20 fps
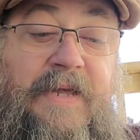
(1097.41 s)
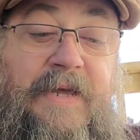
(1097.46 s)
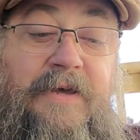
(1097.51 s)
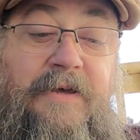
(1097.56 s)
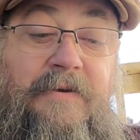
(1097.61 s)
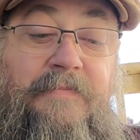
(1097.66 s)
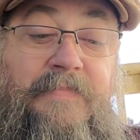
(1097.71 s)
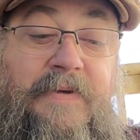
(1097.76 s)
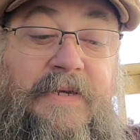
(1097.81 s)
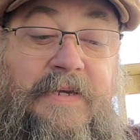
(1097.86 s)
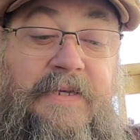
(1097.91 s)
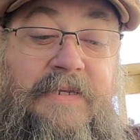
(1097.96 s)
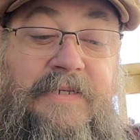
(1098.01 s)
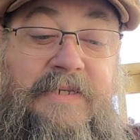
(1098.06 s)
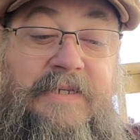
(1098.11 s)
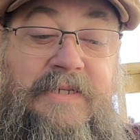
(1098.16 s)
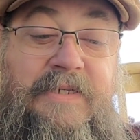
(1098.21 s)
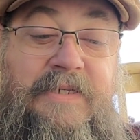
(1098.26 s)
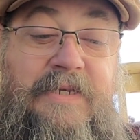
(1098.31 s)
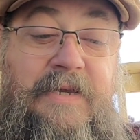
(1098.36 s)
down because
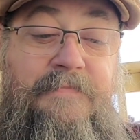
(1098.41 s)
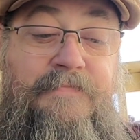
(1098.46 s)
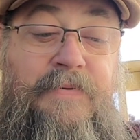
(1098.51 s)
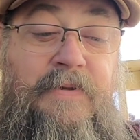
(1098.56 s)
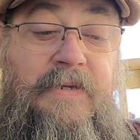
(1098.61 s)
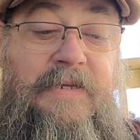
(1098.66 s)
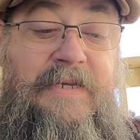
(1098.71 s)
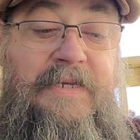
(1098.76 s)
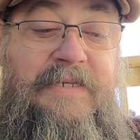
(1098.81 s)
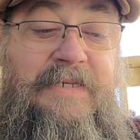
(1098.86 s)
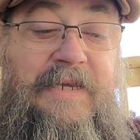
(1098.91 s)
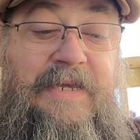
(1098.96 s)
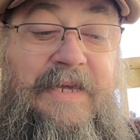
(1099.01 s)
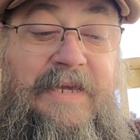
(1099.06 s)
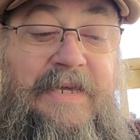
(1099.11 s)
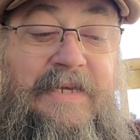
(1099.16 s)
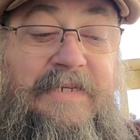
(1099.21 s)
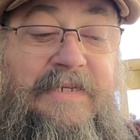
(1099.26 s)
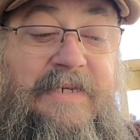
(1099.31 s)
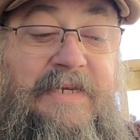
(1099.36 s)
simple is
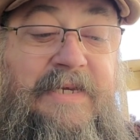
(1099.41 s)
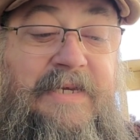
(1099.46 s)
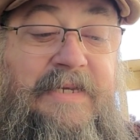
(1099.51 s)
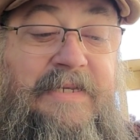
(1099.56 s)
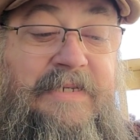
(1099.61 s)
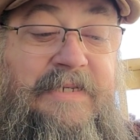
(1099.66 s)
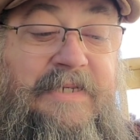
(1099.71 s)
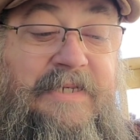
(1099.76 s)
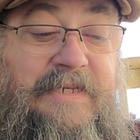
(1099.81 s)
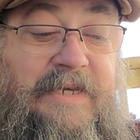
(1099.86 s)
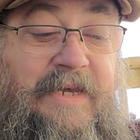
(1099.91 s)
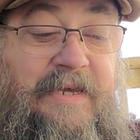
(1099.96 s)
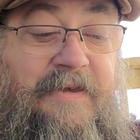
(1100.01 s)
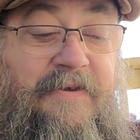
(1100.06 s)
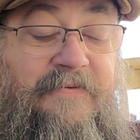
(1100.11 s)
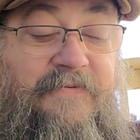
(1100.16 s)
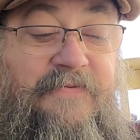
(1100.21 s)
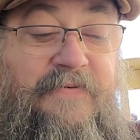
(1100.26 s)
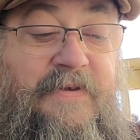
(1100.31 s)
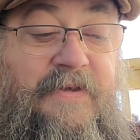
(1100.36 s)
easy and
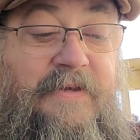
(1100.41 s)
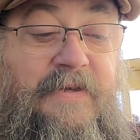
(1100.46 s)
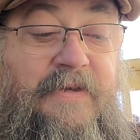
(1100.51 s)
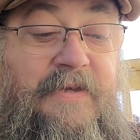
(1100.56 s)
safe.